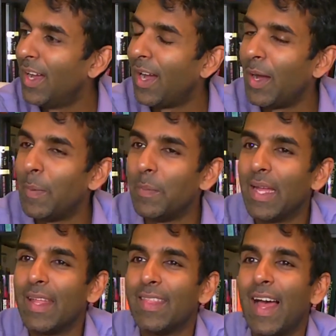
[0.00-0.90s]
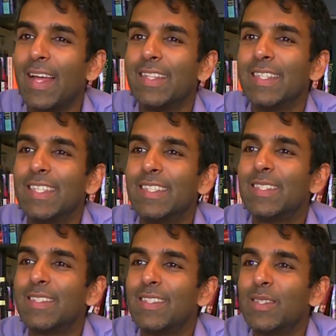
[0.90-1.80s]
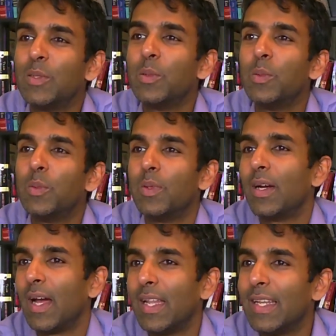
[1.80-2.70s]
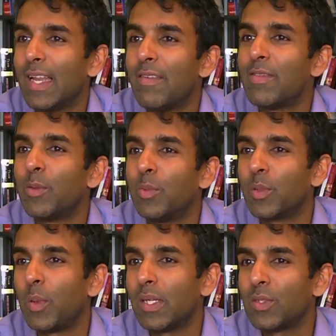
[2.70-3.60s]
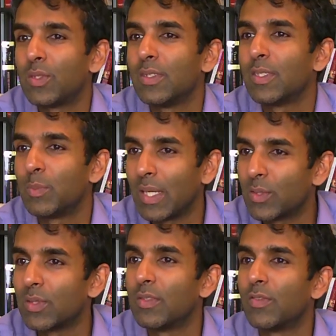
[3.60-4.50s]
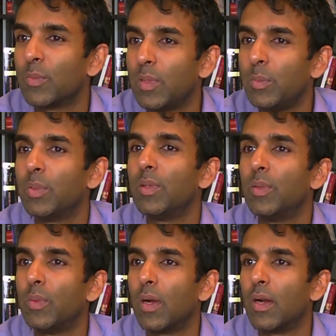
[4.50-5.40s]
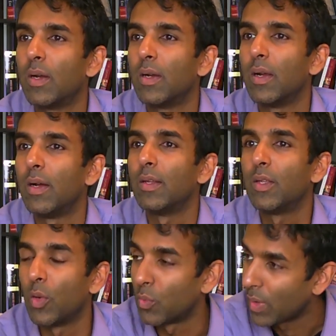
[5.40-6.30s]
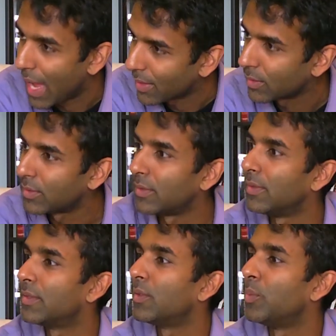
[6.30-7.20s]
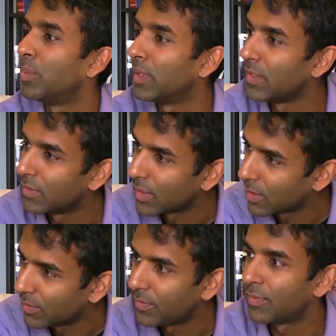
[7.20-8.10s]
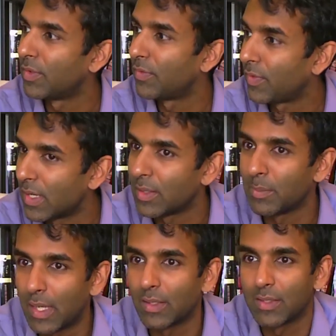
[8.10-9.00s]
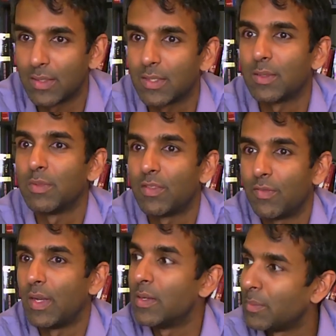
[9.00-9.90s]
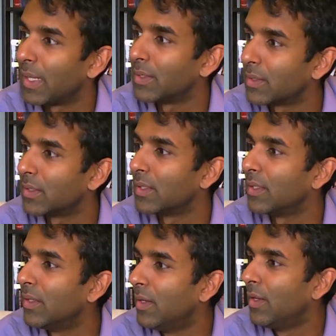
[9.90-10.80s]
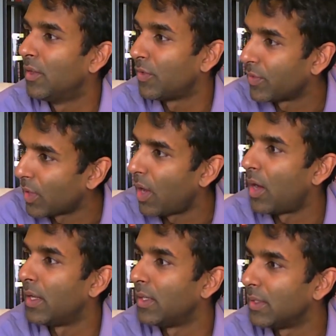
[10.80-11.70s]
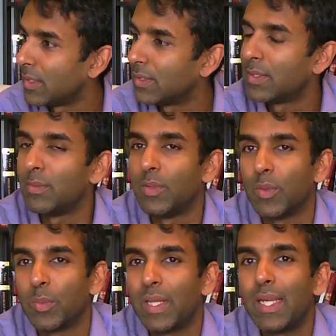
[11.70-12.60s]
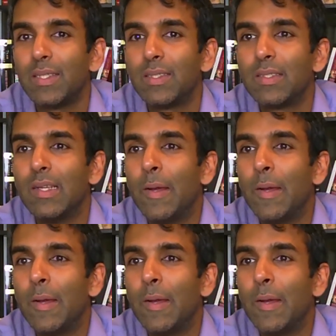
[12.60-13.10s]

Um, and that leads to an inevitable question, especially for people who are, uh, you know, radicals who believe that the, the fundament, the system is fundamentally flawed and needs to be replaced